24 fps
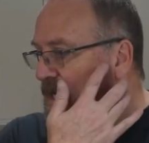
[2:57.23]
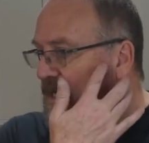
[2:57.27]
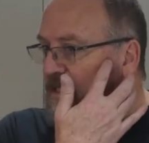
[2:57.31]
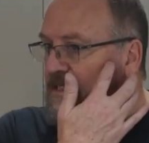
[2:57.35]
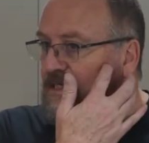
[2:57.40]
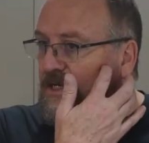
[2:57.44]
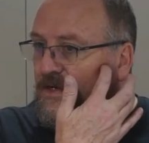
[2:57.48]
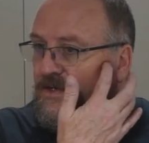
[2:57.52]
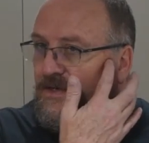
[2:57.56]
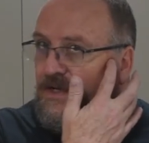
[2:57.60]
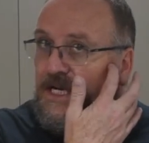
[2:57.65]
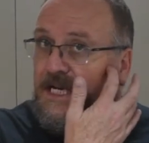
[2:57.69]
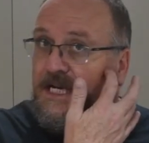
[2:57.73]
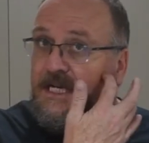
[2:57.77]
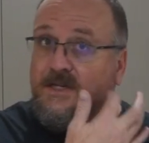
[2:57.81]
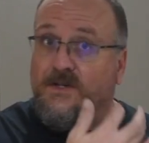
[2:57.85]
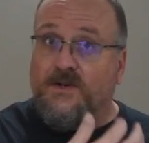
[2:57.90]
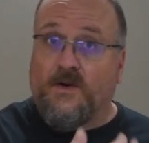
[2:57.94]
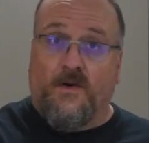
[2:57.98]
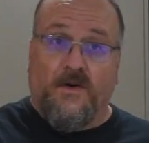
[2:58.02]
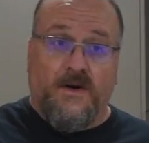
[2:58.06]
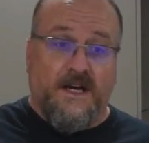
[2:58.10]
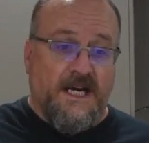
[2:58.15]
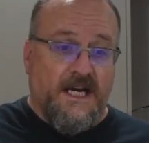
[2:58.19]
So in
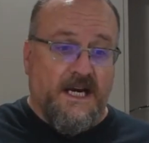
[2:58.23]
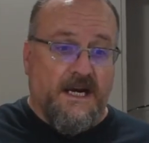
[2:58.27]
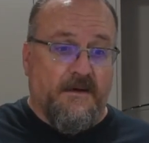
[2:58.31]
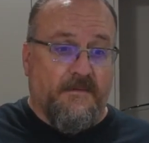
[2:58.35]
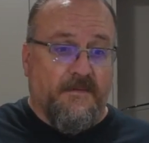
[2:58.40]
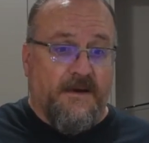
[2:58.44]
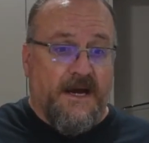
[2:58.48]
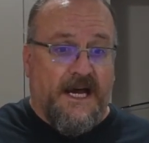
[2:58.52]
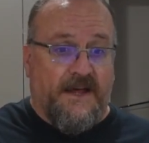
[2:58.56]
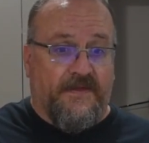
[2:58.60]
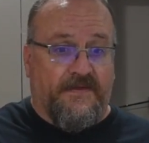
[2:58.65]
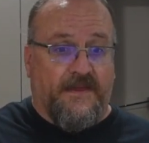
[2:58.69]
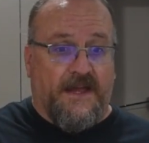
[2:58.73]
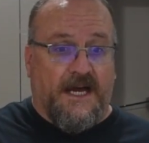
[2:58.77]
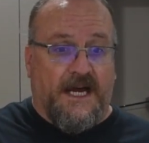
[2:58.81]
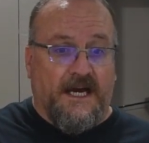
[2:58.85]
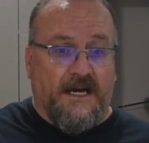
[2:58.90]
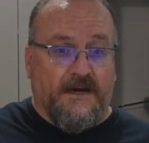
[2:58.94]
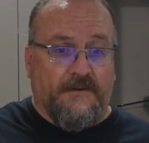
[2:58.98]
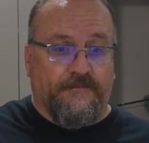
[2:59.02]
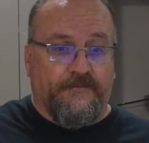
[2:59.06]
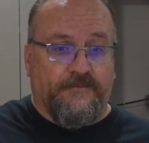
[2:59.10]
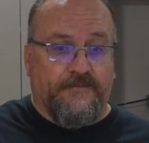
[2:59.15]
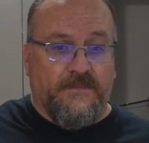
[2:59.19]
talking about
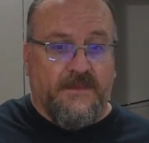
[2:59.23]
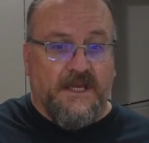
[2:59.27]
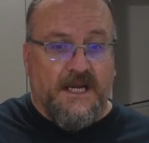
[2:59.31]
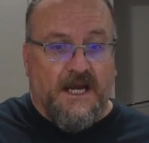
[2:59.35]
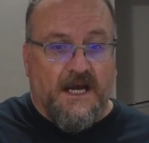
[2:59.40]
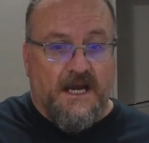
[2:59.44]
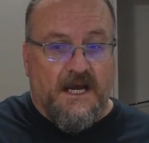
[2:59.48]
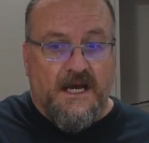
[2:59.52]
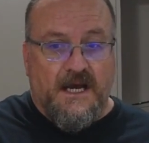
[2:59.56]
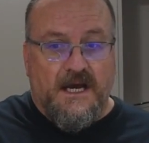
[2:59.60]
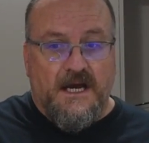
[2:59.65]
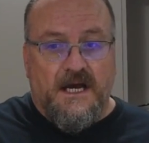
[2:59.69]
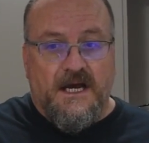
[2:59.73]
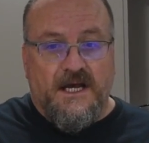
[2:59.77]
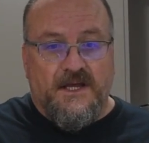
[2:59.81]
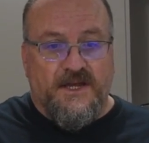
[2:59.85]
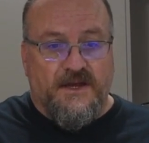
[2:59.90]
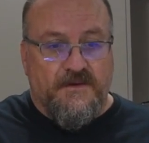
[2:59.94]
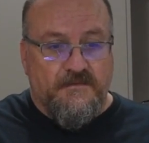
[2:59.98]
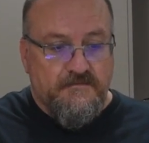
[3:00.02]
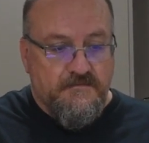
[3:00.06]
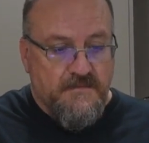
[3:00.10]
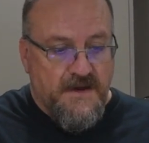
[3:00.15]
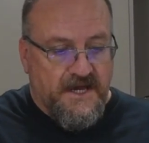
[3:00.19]
that,
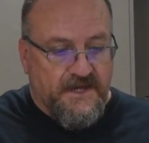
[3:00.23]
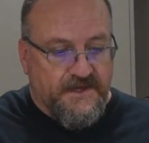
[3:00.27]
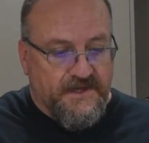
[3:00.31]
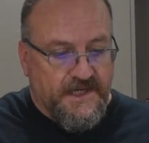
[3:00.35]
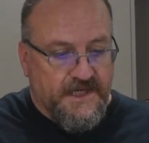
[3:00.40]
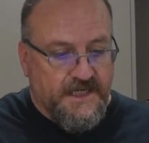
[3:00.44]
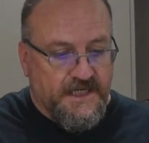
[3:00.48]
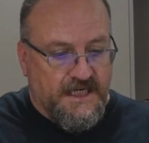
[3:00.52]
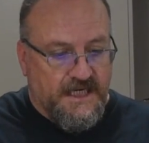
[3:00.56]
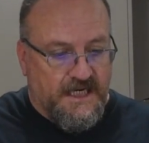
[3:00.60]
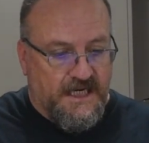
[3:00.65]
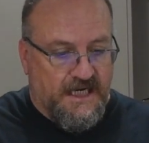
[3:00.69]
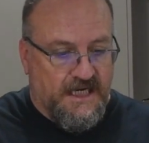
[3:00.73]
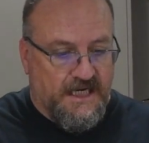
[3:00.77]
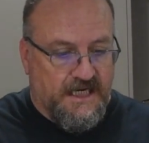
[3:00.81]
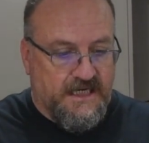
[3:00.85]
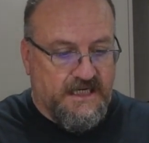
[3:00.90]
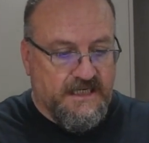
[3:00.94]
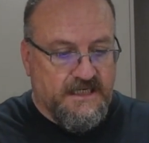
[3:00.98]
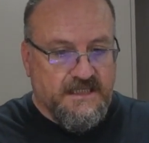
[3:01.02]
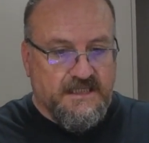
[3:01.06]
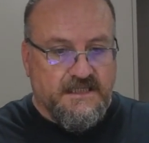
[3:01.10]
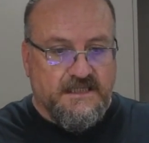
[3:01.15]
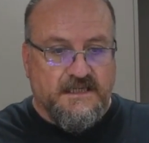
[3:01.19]
the method
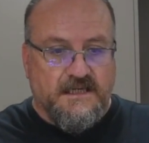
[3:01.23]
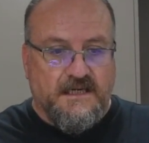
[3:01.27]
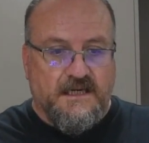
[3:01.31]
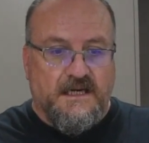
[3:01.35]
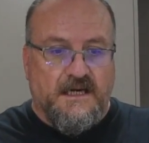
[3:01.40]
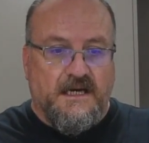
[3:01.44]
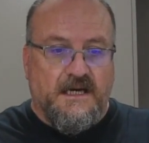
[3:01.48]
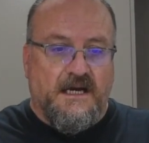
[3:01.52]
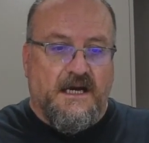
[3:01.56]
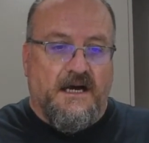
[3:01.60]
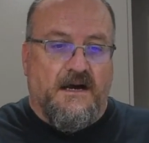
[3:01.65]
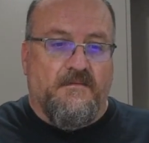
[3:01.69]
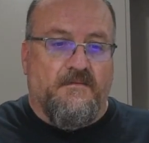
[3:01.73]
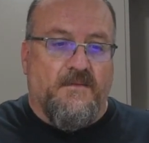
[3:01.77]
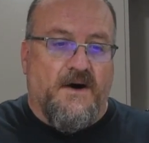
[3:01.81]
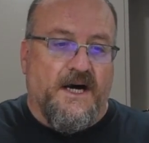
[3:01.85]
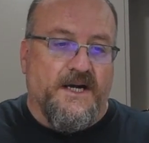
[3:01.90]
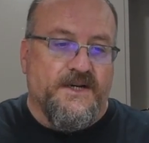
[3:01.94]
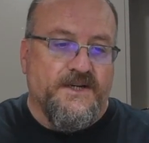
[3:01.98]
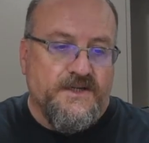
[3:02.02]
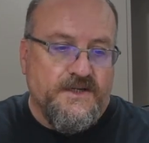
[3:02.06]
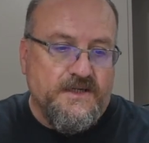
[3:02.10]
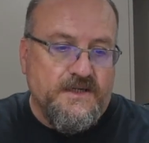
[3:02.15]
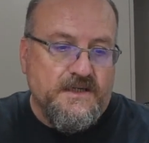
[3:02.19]
is my